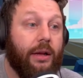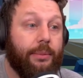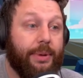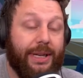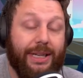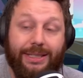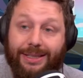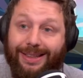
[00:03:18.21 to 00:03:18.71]

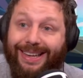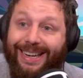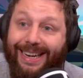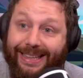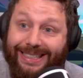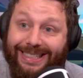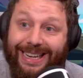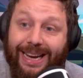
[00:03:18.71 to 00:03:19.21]
Because a lot
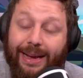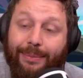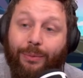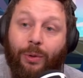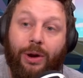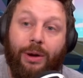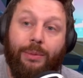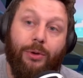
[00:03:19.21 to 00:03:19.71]
of the time
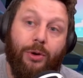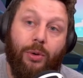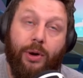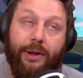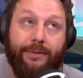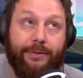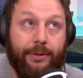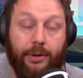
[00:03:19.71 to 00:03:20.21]
when I'm
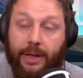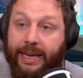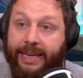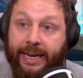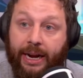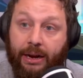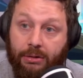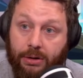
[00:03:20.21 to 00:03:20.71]
recording for like
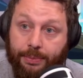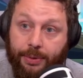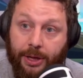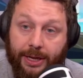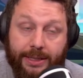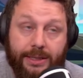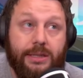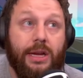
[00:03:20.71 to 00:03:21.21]
an hour
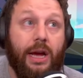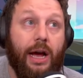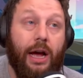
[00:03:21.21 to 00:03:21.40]
plus,